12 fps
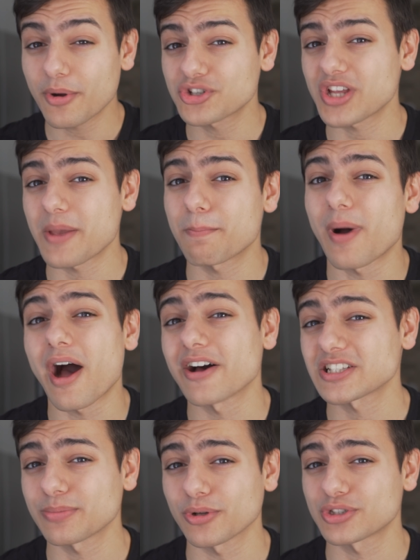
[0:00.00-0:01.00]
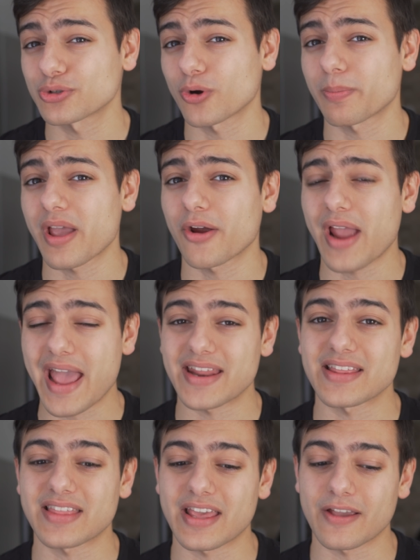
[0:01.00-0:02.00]
much impossible to repair
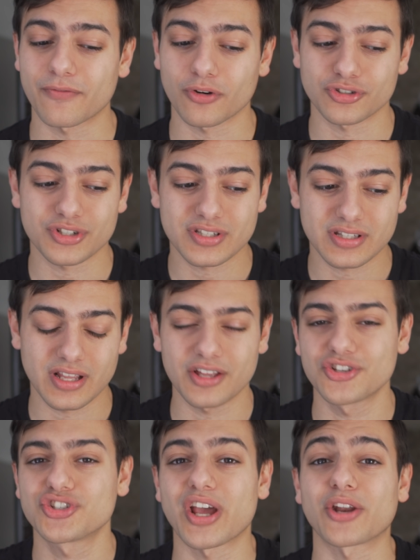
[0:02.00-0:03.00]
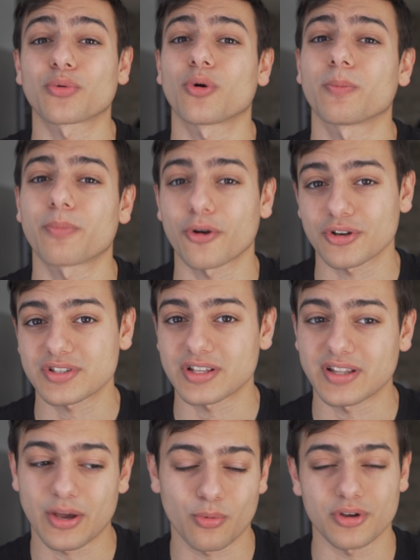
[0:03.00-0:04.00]
anything for just a general
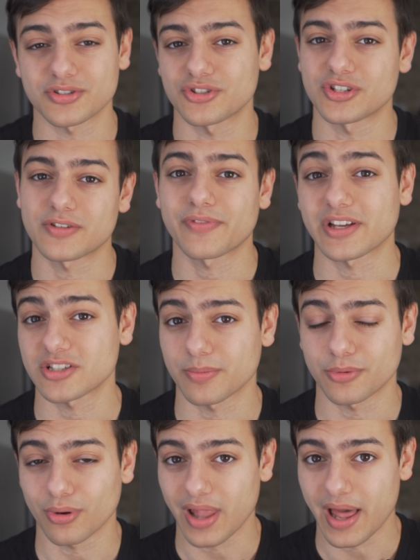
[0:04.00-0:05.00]
person that wants to just fix up their